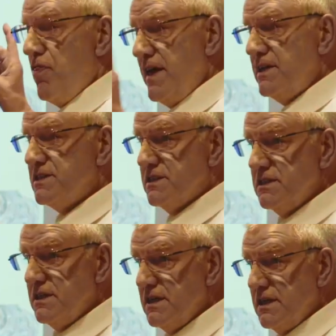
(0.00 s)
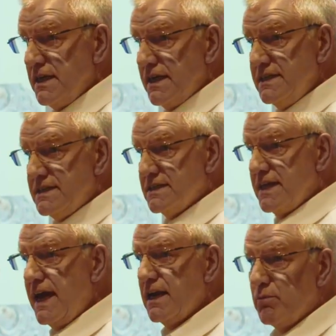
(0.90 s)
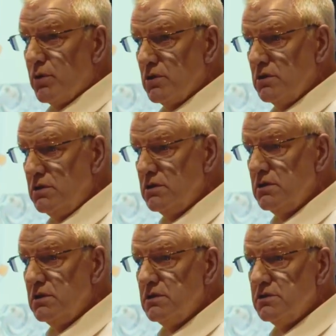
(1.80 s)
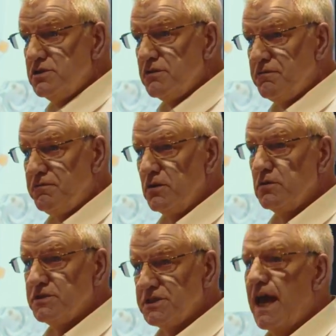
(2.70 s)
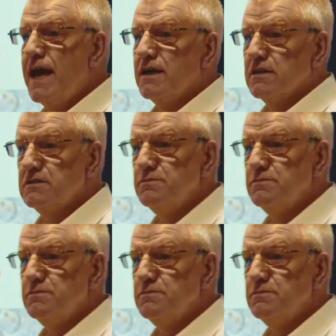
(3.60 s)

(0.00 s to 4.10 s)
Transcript: this is scalable to full scale.